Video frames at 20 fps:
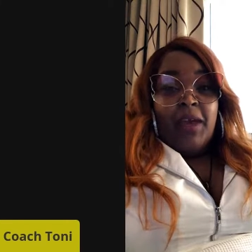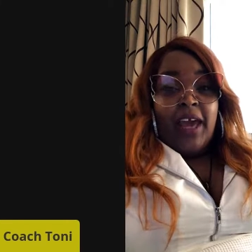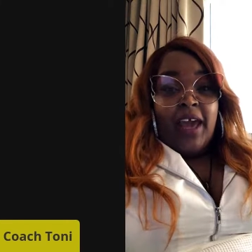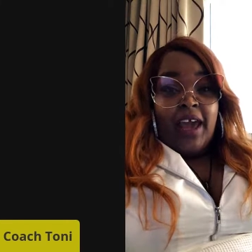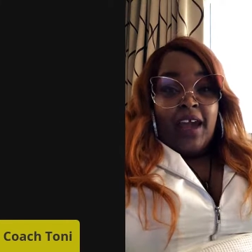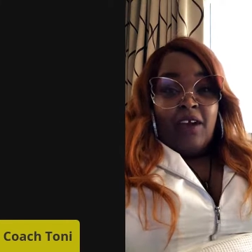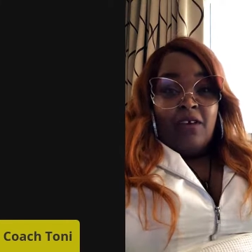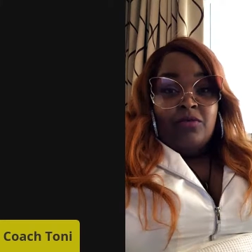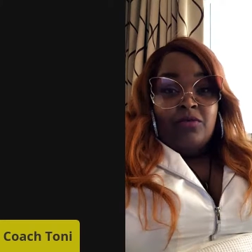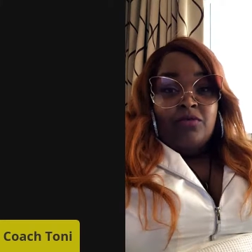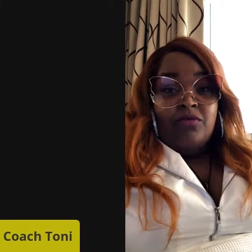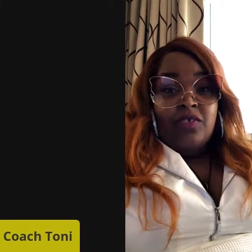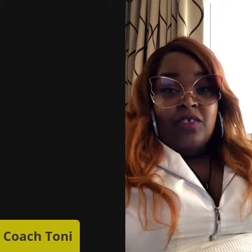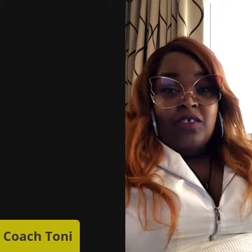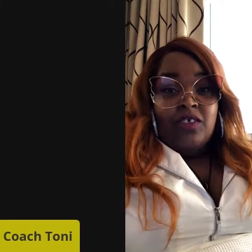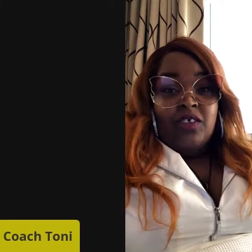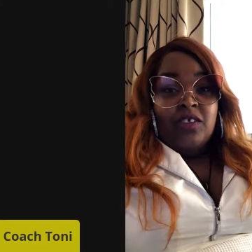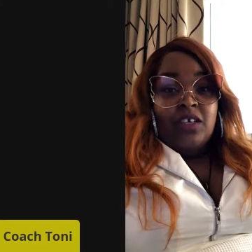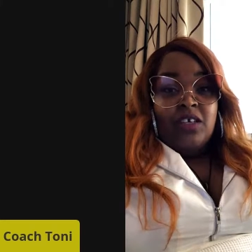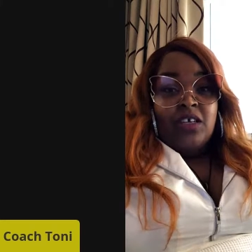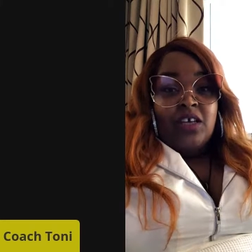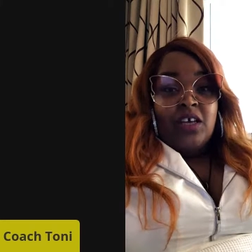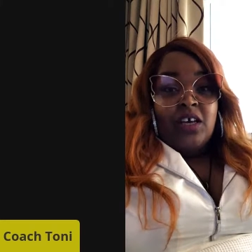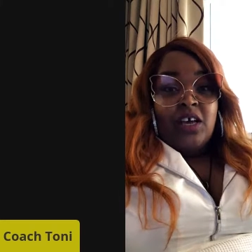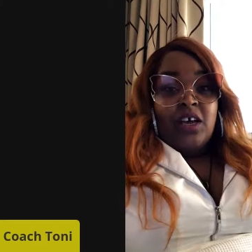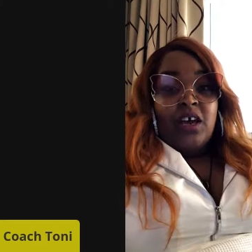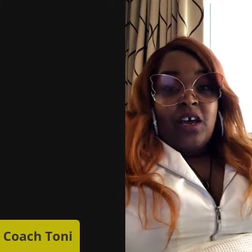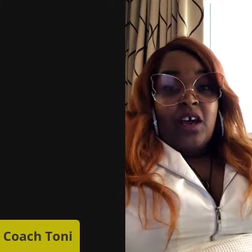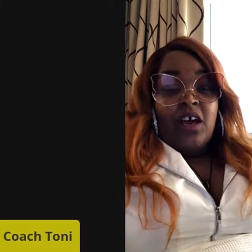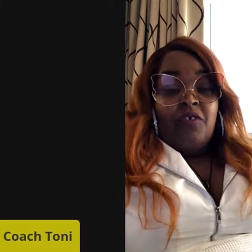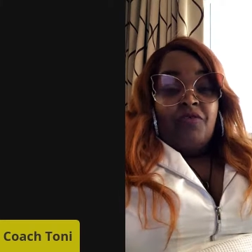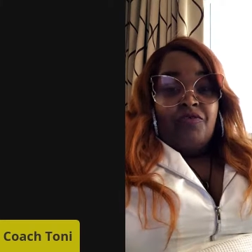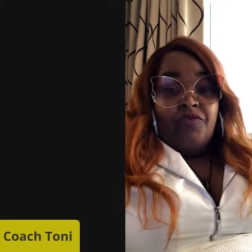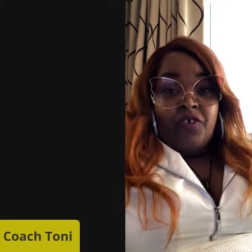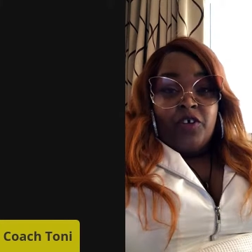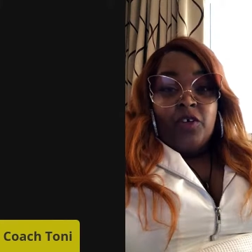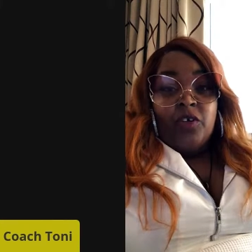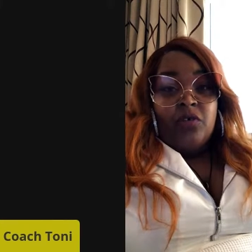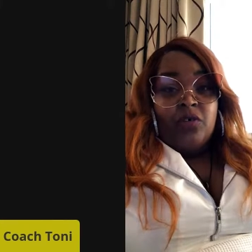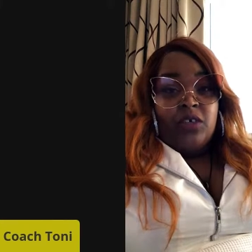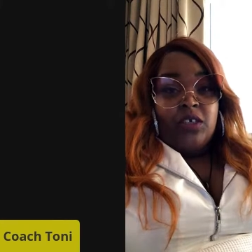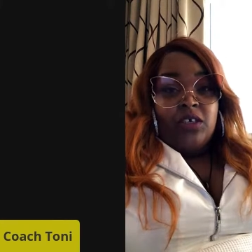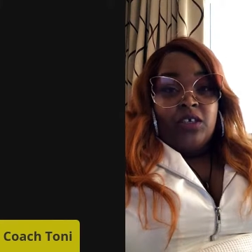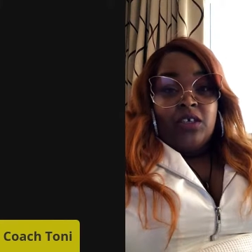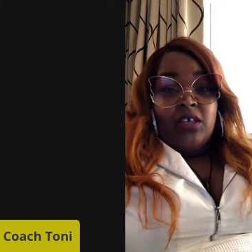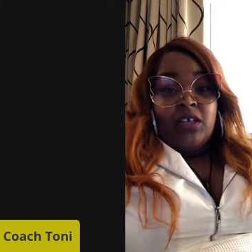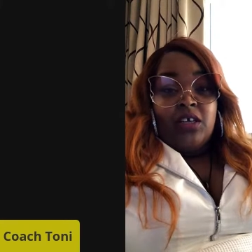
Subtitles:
pounds of food.